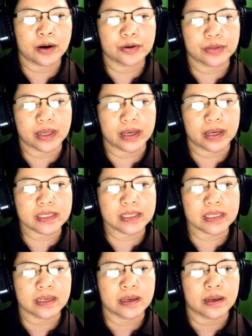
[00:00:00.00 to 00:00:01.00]
this
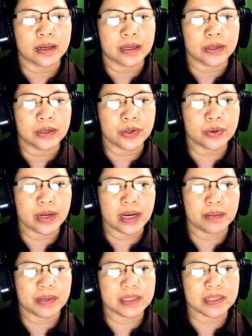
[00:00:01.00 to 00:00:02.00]
new
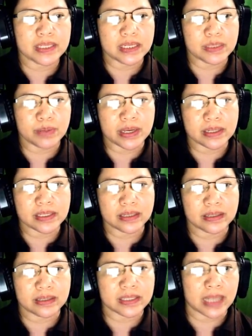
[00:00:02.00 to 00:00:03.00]
elements is being
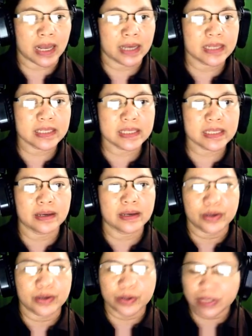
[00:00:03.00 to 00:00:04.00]
synthesized
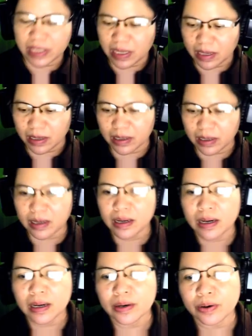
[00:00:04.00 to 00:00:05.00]
using
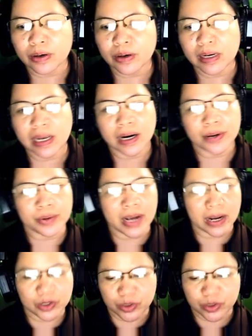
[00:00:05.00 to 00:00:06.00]
nuclear
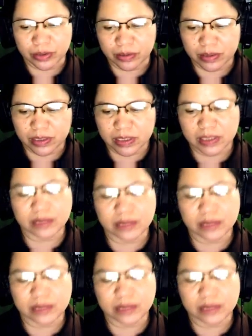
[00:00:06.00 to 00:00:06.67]
reactions.